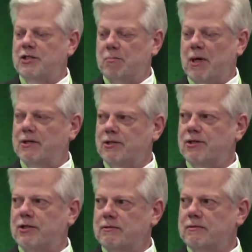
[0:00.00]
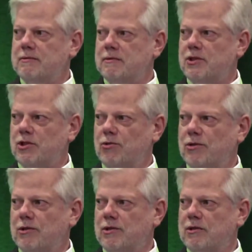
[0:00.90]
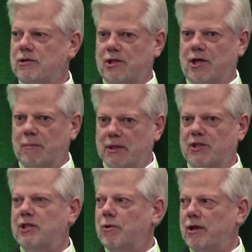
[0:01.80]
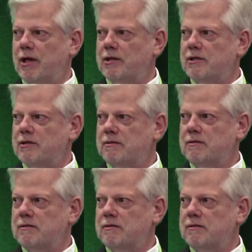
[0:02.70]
sponsor students to come and sit with us.